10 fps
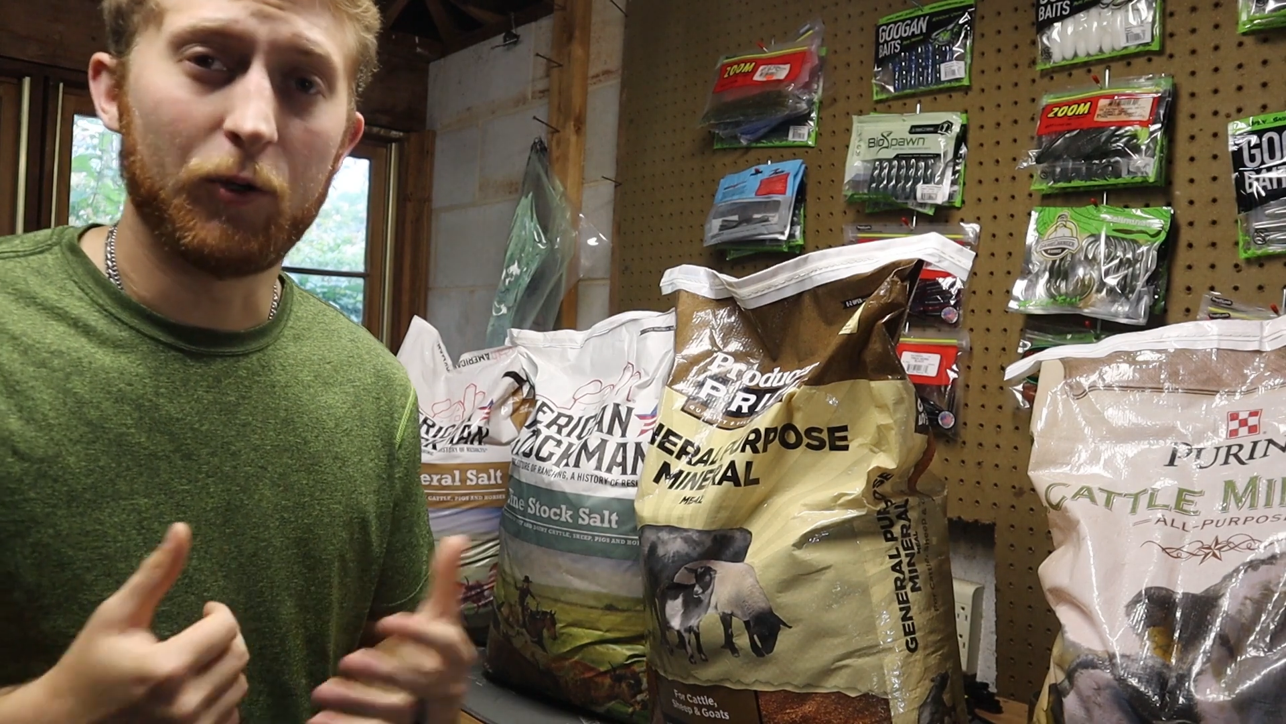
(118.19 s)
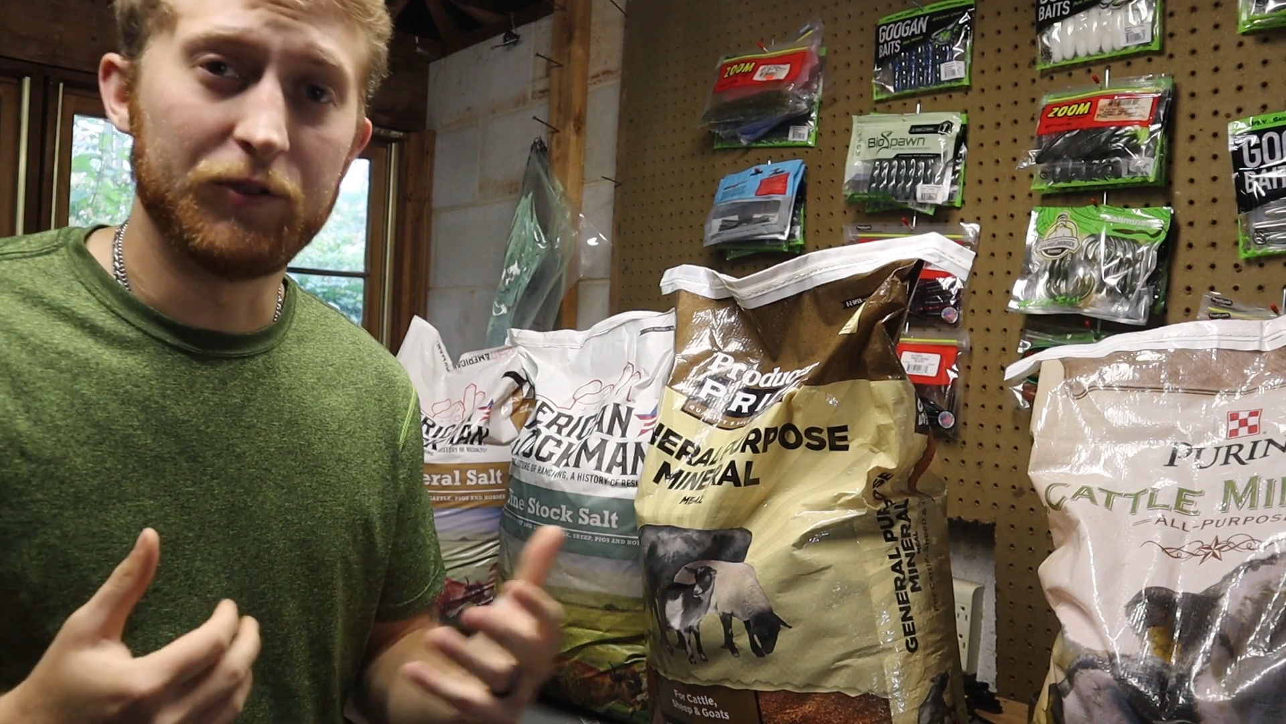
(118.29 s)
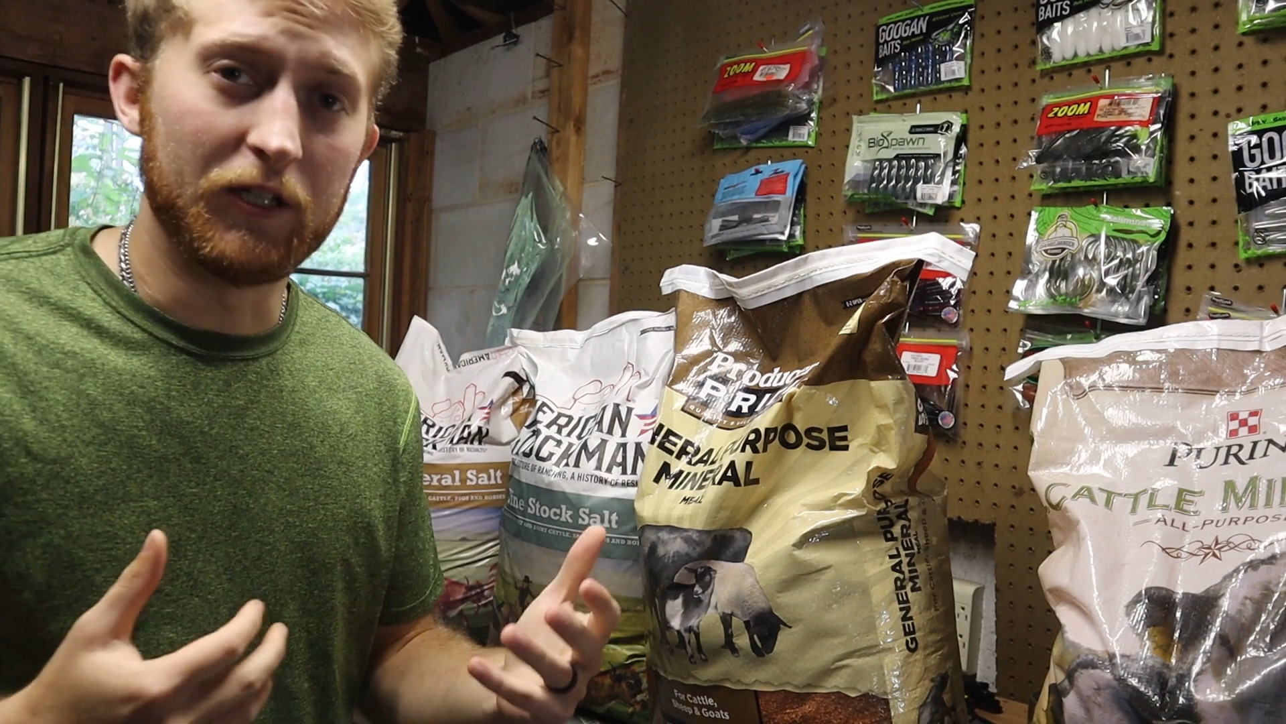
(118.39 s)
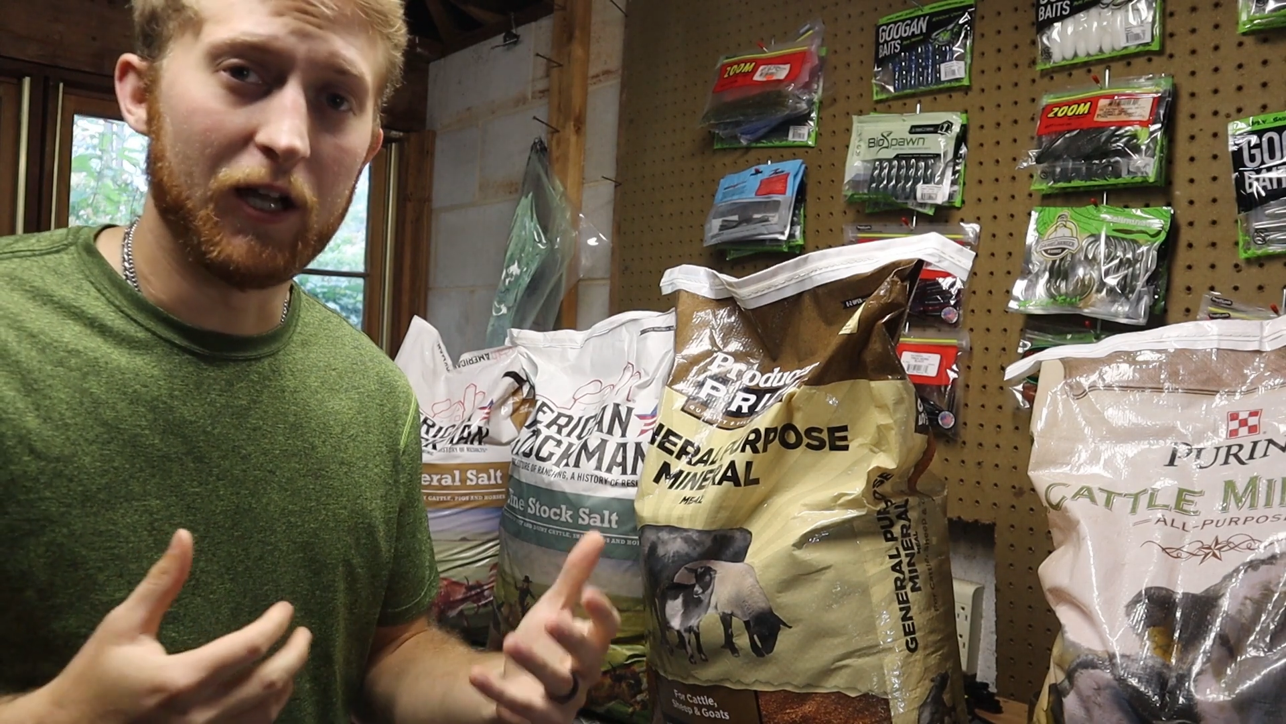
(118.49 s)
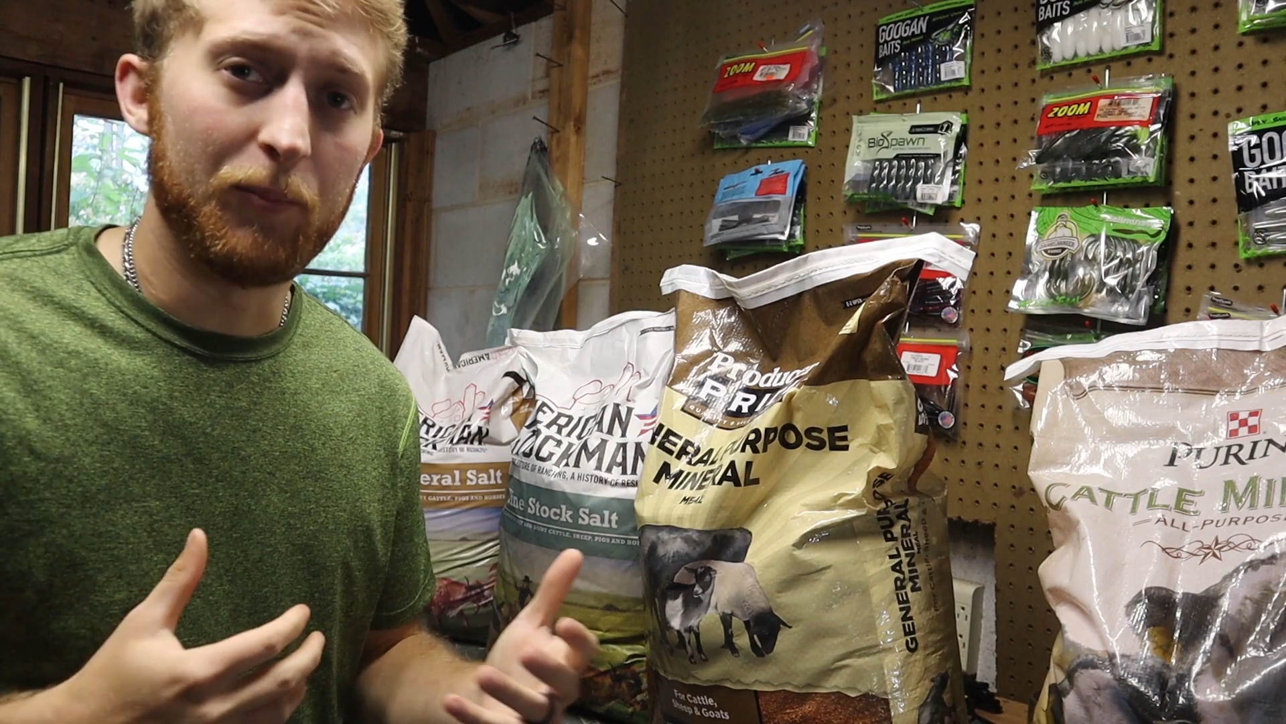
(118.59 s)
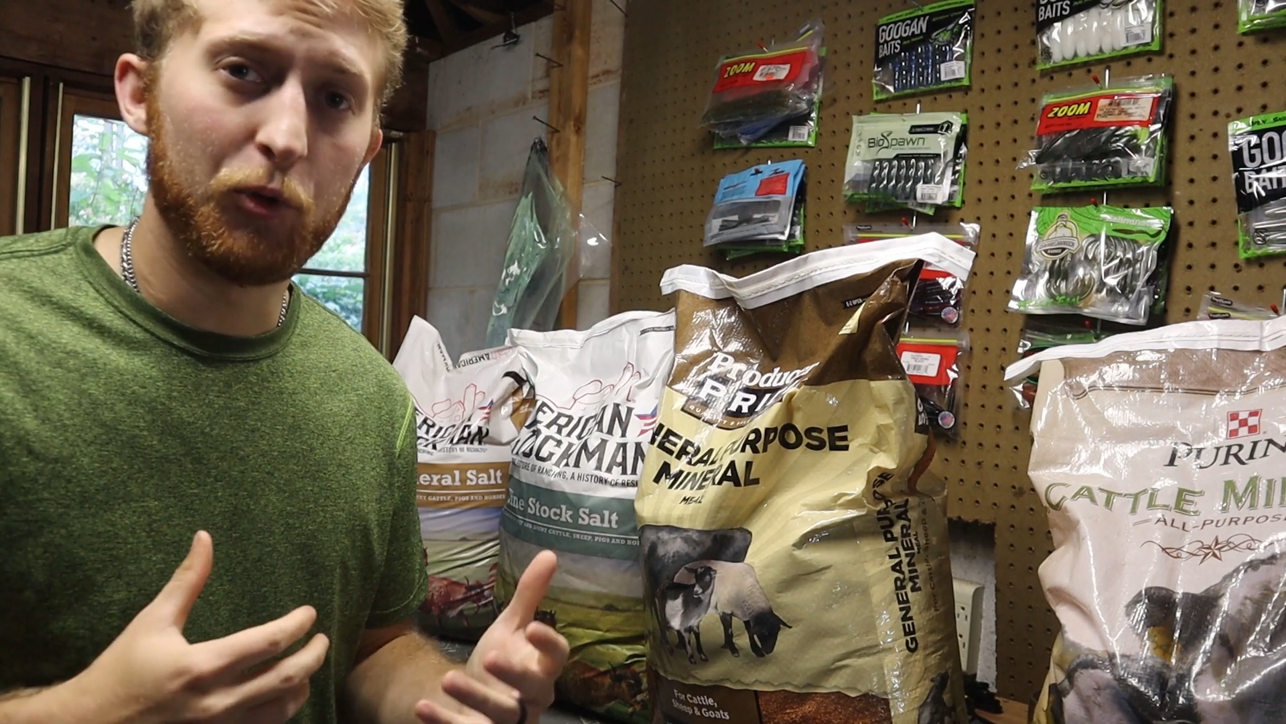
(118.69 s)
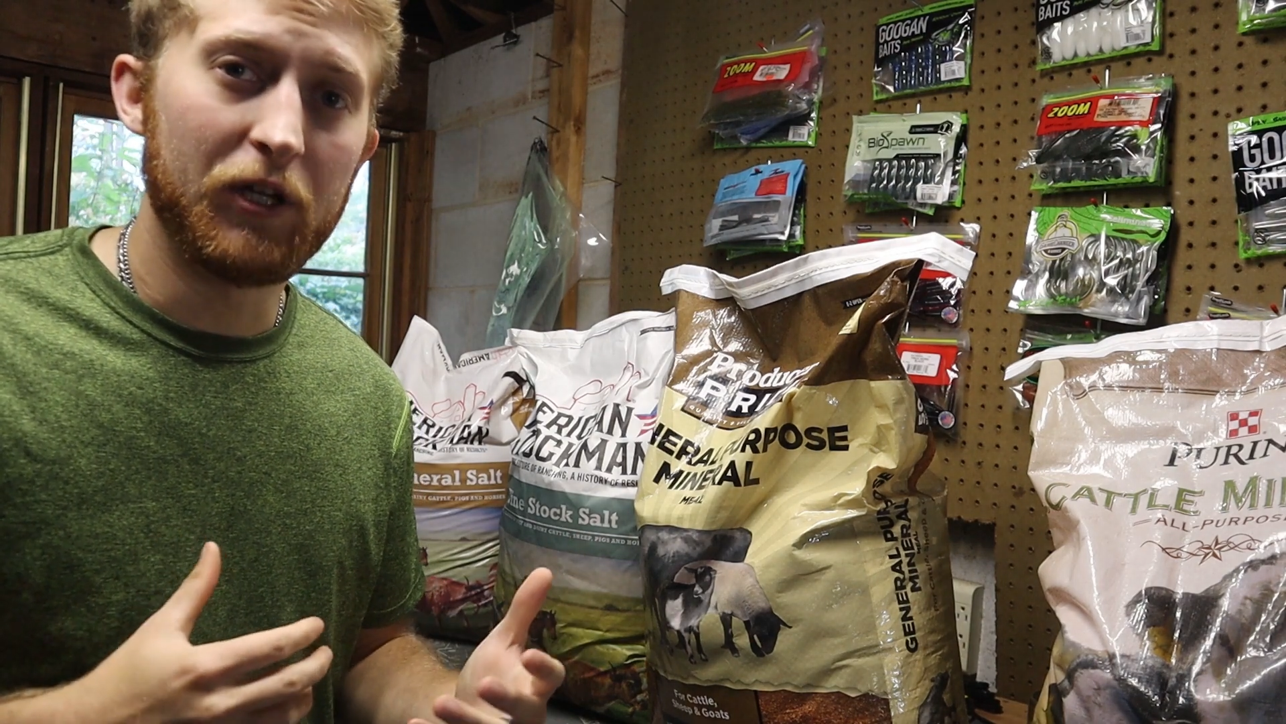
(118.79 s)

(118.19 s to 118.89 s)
there was a couple